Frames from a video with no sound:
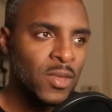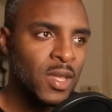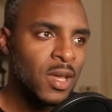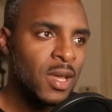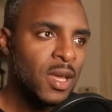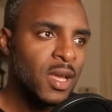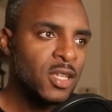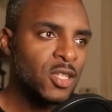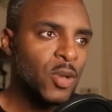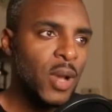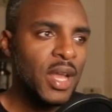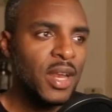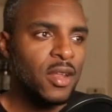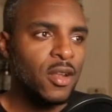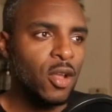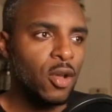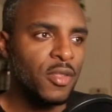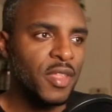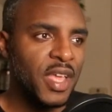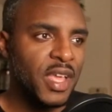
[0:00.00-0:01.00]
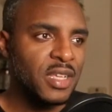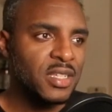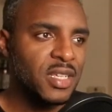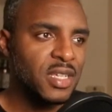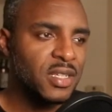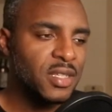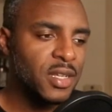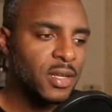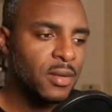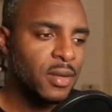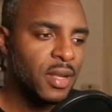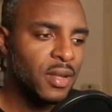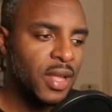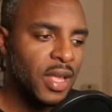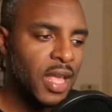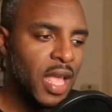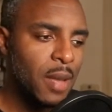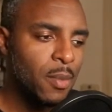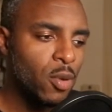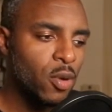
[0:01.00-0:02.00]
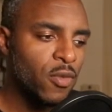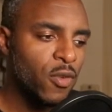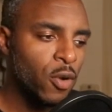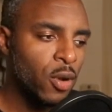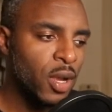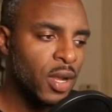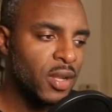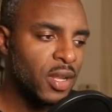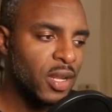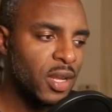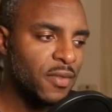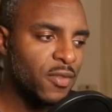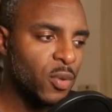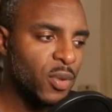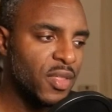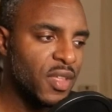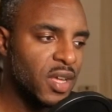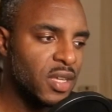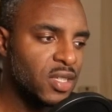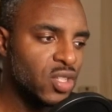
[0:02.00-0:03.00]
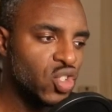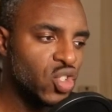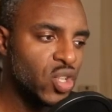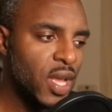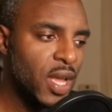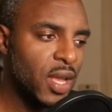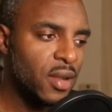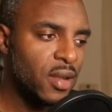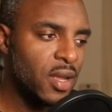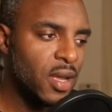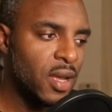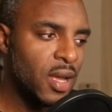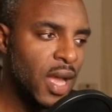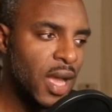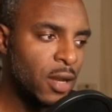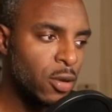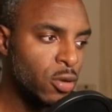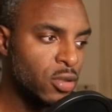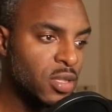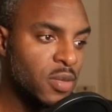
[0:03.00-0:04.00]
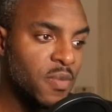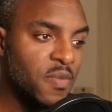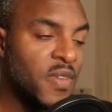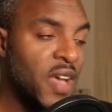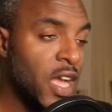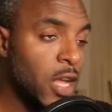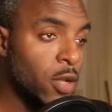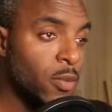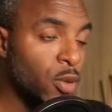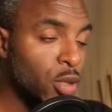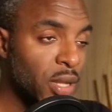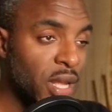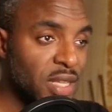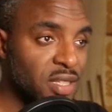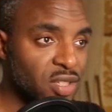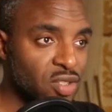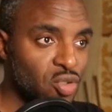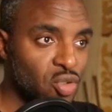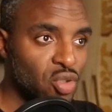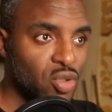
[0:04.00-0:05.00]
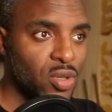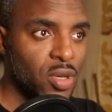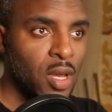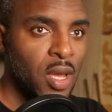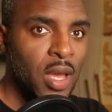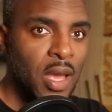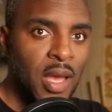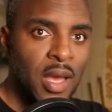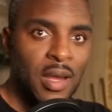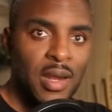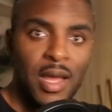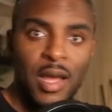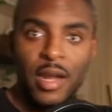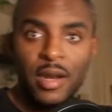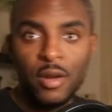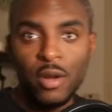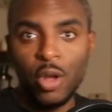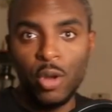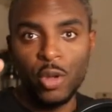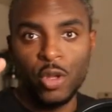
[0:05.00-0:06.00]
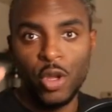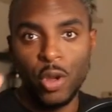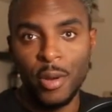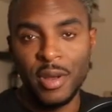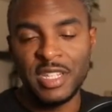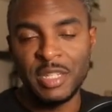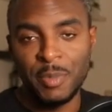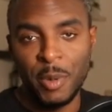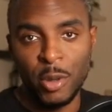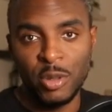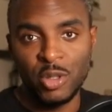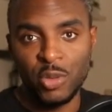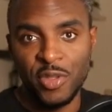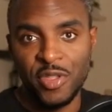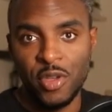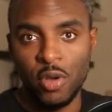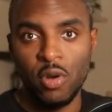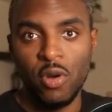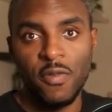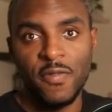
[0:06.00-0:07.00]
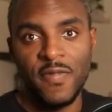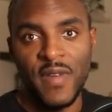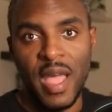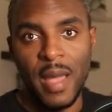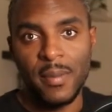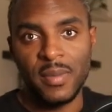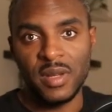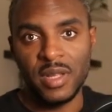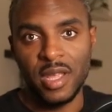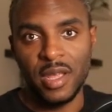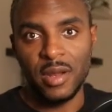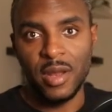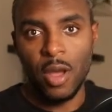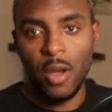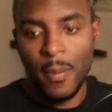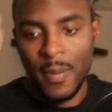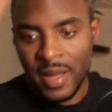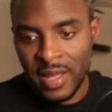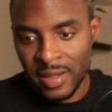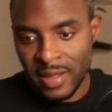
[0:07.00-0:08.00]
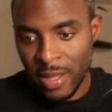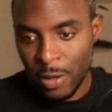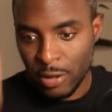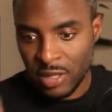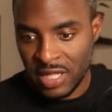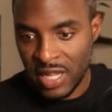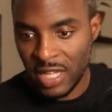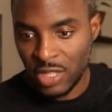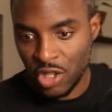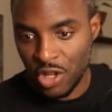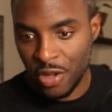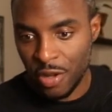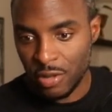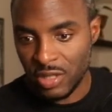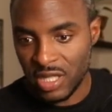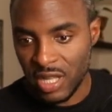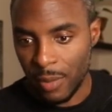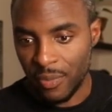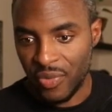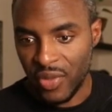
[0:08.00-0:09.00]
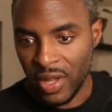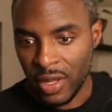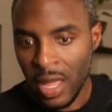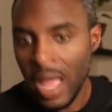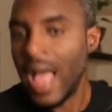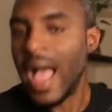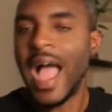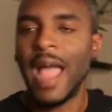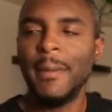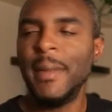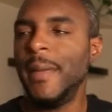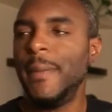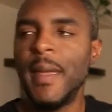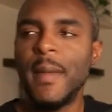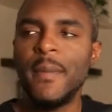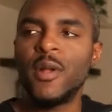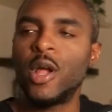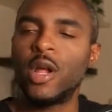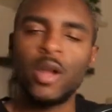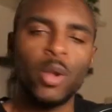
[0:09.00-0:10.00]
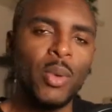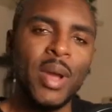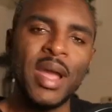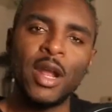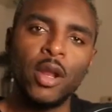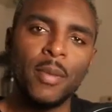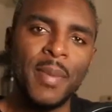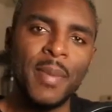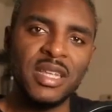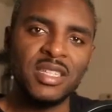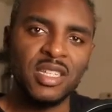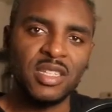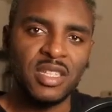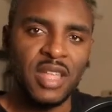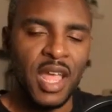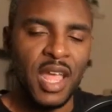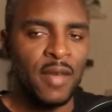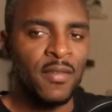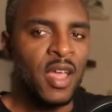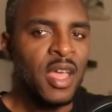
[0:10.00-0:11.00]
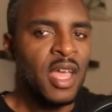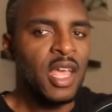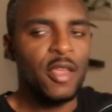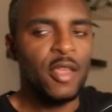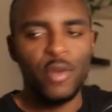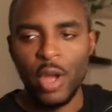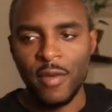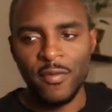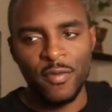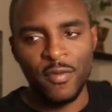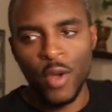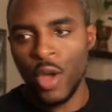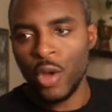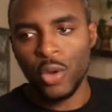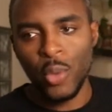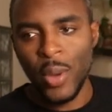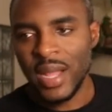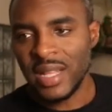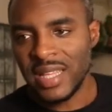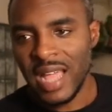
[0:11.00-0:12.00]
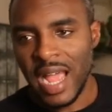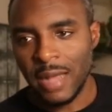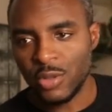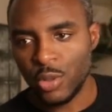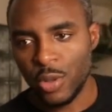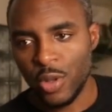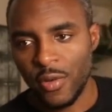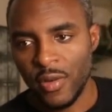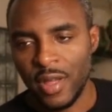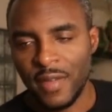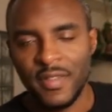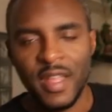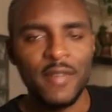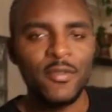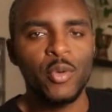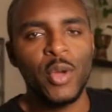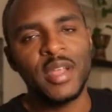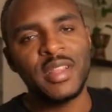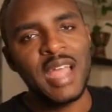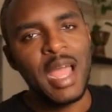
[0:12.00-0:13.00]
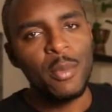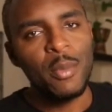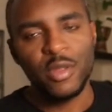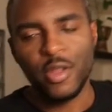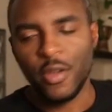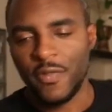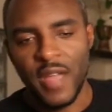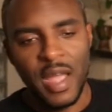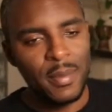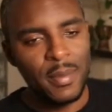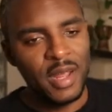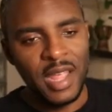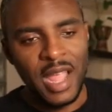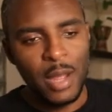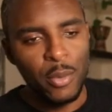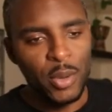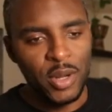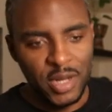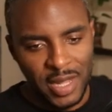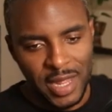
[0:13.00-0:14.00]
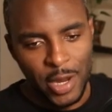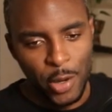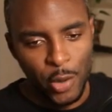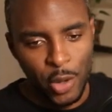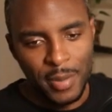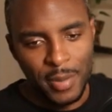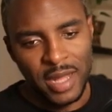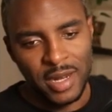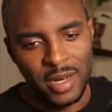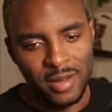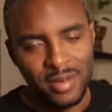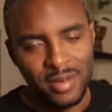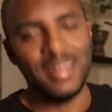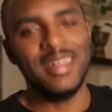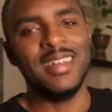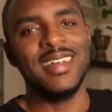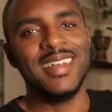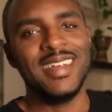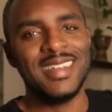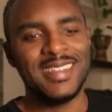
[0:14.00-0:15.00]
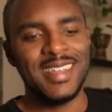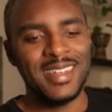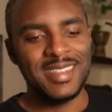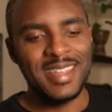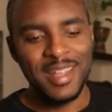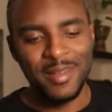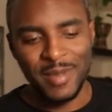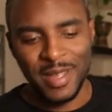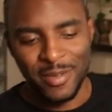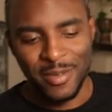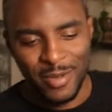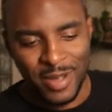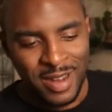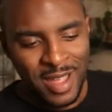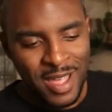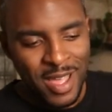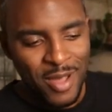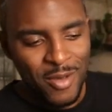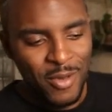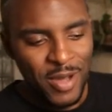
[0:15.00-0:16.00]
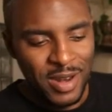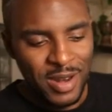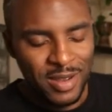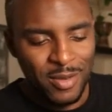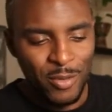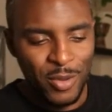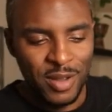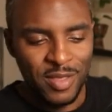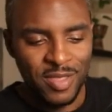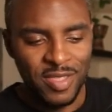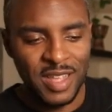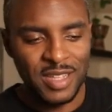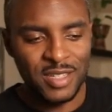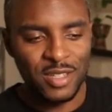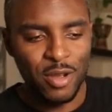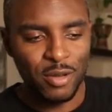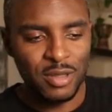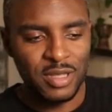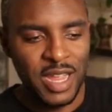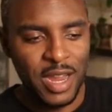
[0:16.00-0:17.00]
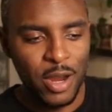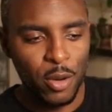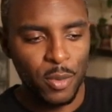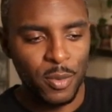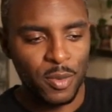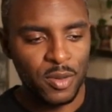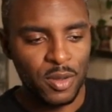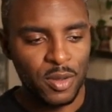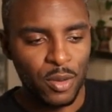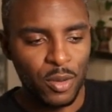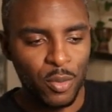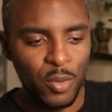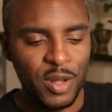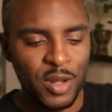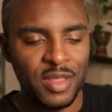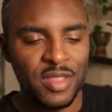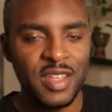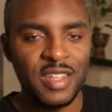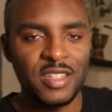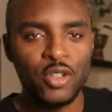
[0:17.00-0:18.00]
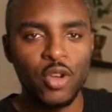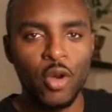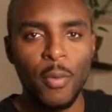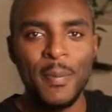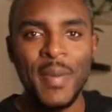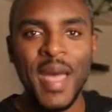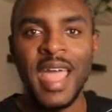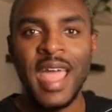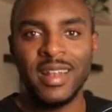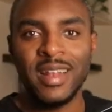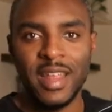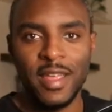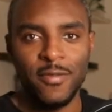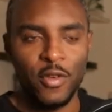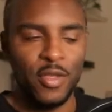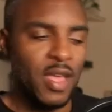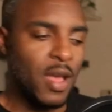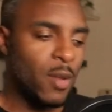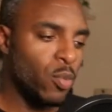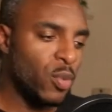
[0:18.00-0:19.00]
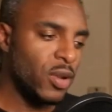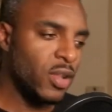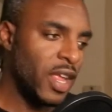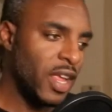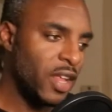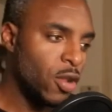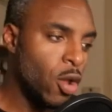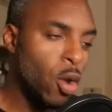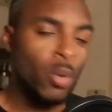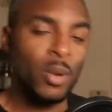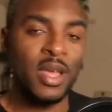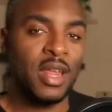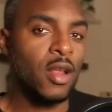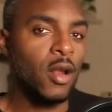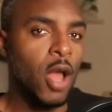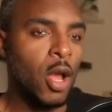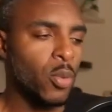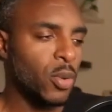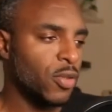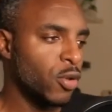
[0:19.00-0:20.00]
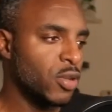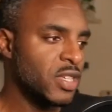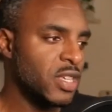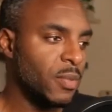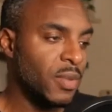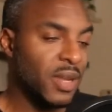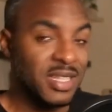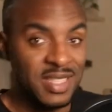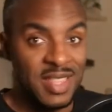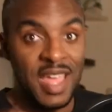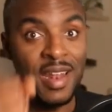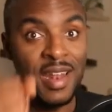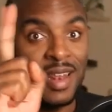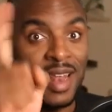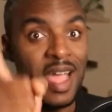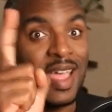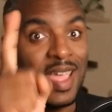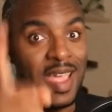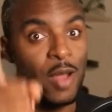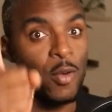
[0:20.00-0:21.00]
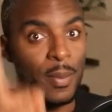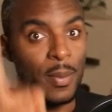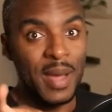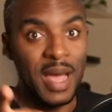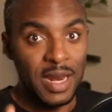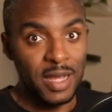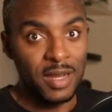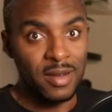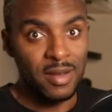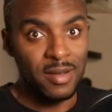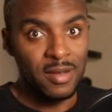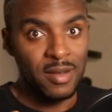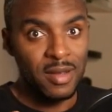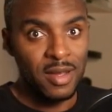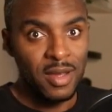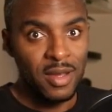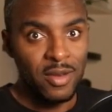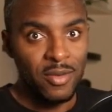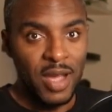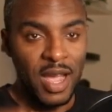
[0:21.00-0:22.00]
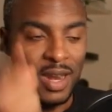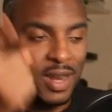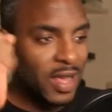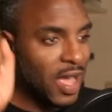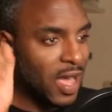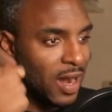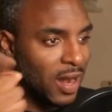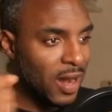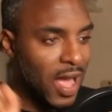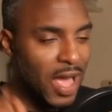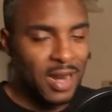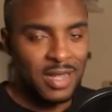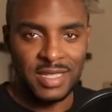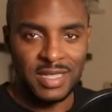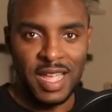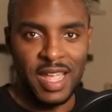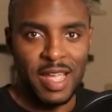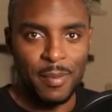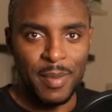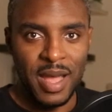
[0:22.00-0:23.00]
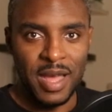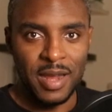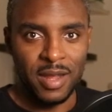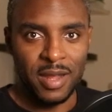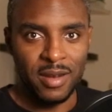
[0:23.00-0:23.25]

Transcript: So I didn't know they existed, and they came over and they lived with us, and I learned some valuable lessons. Now, I don't know your experience with your family, but they're teaching you something. I meet people on a regular basis. They either have great times with if they have a great time with their family, I rarely hear about it. They tell me when things go terrible, when things go badly for them, when they don't get along with their siblings, then I hear about it, right? They got a lot to say about it,